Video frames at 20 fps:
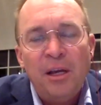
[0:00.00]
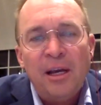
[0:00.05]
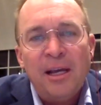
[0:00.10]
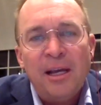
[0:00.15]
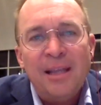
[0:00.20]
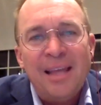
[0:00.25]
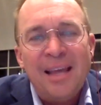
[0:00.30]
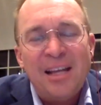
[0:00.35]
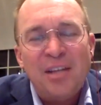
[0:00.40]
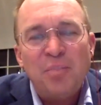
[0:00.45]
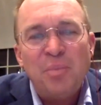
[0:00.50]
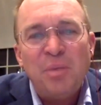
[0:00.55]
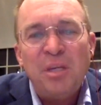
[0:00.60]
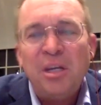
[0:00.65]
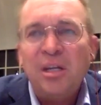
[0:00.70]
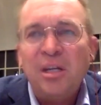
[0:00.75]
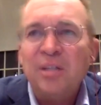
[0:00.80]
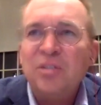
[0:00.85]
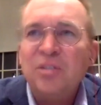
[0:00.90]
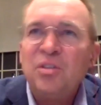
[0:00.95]
and that is
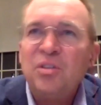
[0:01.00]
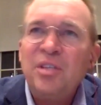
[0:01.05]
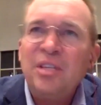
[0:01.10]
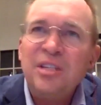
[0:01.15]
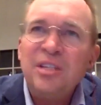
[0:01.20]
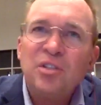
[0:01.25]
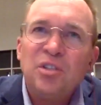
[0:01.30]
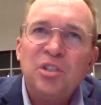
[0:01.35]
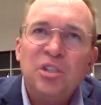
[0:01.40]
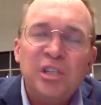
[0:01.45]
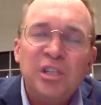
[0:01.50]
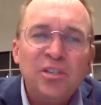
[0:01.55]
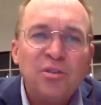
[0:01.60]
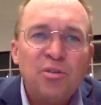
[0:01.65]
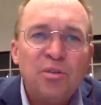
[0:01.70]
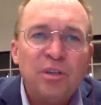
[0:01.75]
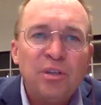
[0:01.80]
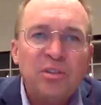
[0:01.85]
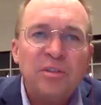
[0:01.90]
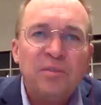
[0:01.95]
because this
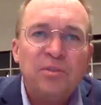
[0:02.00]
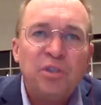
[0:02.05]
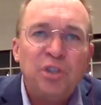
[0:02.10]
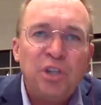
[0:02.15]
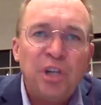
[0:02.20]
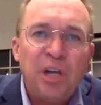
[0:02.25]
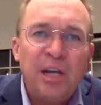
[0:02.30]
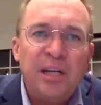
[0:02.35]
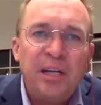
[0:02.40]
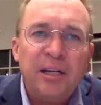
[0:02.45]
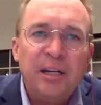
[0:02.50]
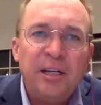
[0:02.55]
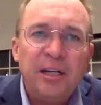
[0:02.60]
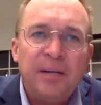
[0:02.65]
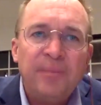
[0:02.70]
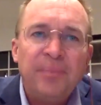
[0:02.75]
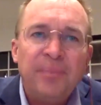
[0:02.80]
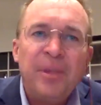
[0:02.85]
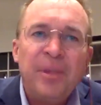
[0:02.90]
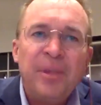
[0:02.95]
distrust of China
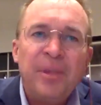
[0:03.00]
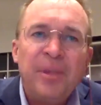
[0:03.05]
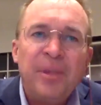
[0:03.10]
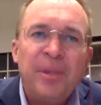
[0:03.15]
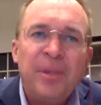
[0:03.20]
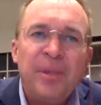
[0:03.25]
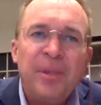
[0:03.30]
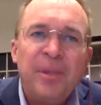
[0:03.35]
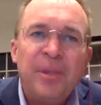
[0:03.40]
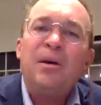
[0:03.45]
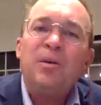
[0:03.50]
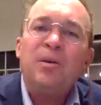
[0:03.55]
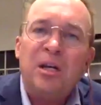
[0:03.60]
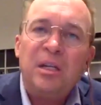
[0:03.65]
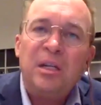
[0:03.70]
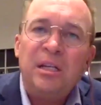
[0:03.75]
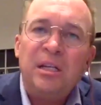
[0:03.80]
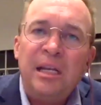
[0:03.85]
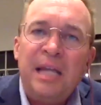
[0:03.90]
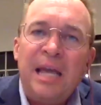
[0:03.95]
is now down,
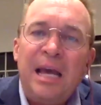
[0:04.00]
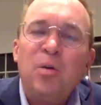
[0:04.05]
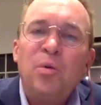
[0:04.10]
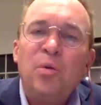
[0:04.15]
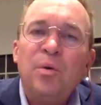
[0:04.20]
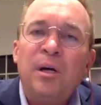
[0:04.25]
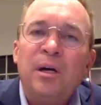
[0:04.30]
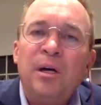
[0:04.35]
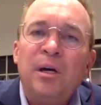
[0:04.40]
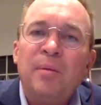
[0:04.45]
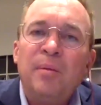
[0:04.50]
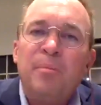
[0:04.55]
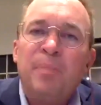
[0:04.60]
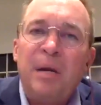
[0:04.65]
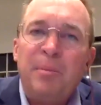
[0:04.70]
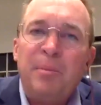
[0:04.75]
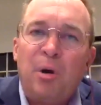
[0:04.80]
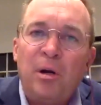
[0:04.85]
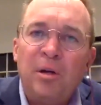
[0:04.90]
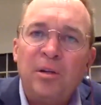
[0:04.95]
now uh,
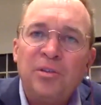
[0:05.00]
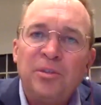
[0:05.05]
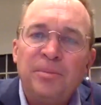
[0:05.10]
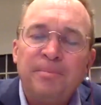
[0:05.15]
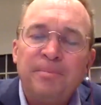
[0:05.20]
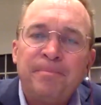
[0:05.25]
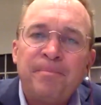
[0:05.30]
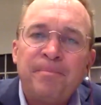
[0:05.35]
bipartisan.